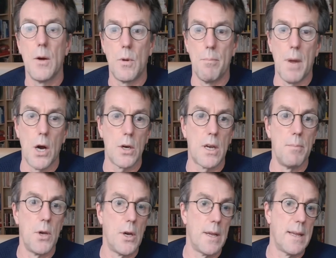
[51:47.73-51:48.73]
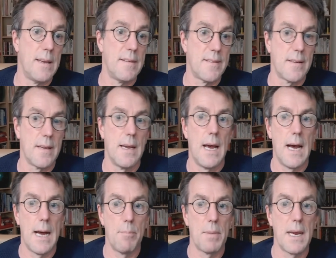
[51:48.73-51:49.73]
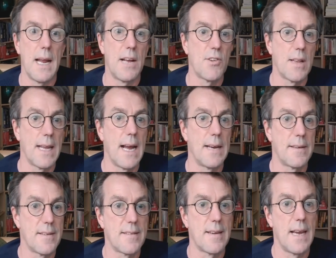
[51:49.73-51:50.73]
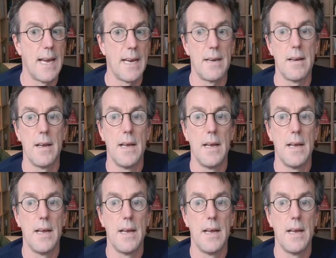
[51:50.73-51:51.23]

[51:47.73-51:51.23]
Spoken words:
remote communities can actually understand,